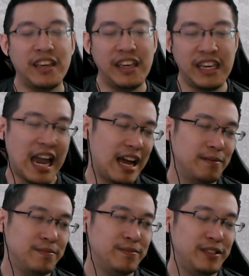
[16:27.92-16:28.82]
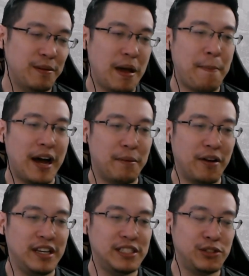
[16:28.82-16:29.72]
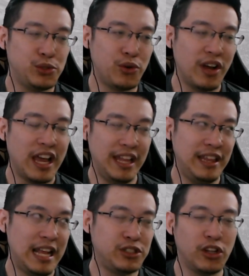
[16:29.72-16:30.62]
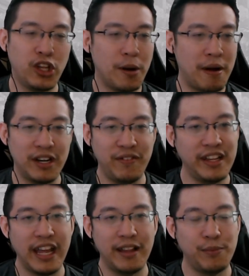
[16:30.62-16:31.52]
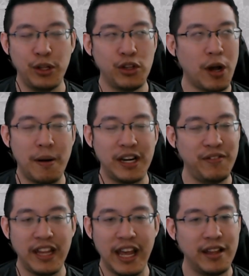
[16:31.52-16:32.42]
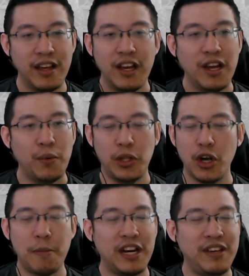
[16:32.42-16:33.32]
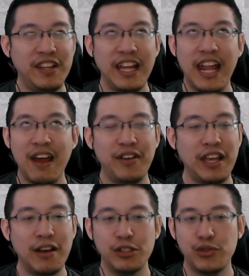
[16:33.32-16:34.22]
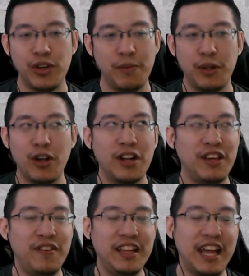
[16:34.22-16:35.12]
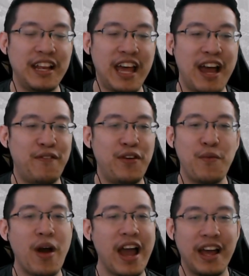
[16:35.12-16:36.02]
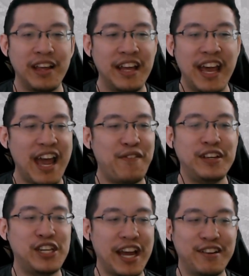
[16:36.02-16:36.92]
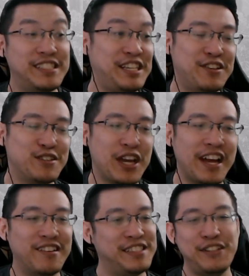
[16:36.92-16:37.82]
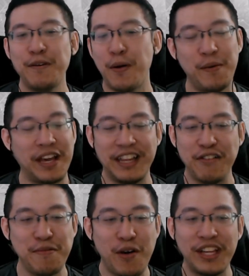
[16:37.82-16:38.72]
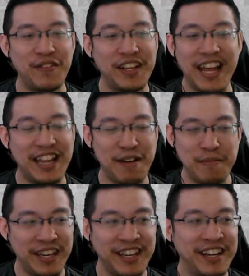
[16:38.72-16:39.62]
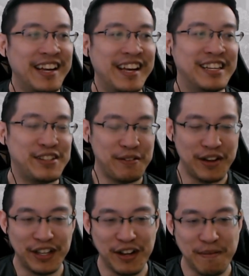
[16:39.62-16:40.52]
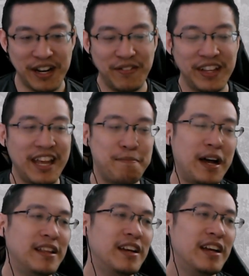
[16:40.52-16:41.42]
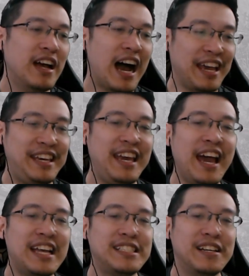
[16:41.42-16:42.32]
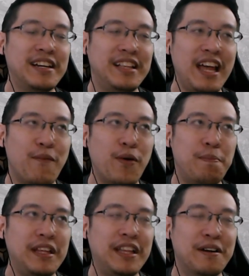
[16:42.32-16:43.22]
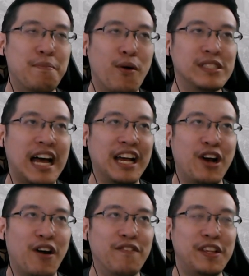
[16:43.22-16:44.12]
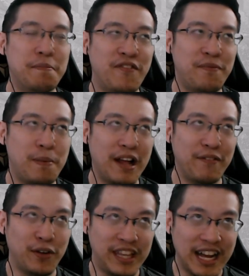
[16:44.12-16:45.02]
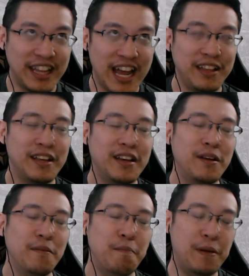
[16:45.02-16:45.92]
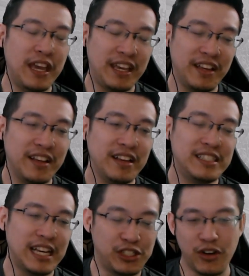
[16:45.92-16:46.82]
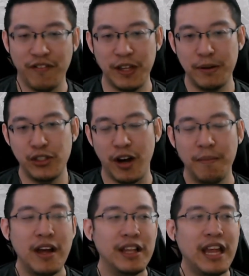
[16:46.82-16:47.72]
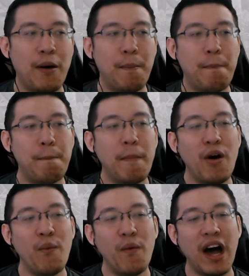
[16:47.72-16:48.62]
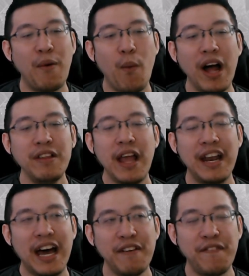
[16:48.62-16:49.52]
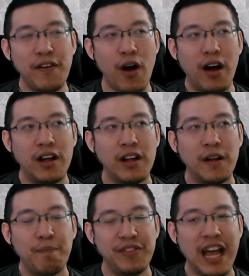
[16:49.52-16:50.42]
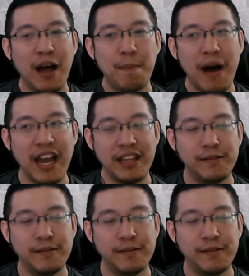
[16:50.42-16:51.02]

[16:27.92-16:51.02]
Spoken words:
yeah, the bad part about it is too strong. And let's not talk about Living Dead. We don't talk about Living Dead. We talk about Living Dead every day on stream. We talk Living Dead everywhere. Every channel, Xeno's channel. Xeno probably can tell you more Living Dead than me. So I'm not going to talk about Living Dead. But I guess that would be the most uncomfortable part for Dark Knight being such a comfortable job. Now, another flaw, Dark Mind.